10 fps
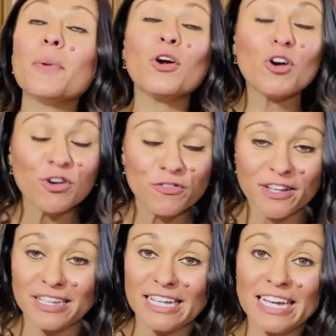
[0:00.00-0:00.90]

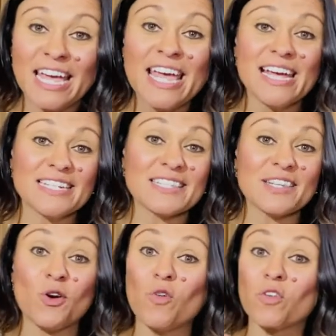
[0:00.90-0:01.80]
perfectly. It
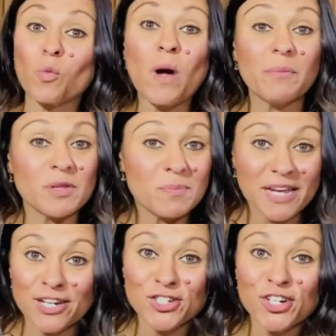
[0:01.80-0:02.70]
doesn't overwhelm the
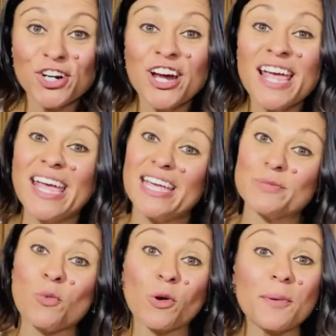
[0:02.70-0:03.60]
picture. It's
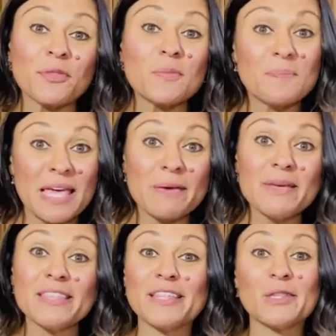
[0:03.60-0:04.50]
more about the
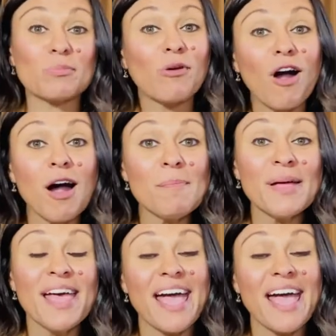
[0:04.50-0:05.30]
baby than the prop.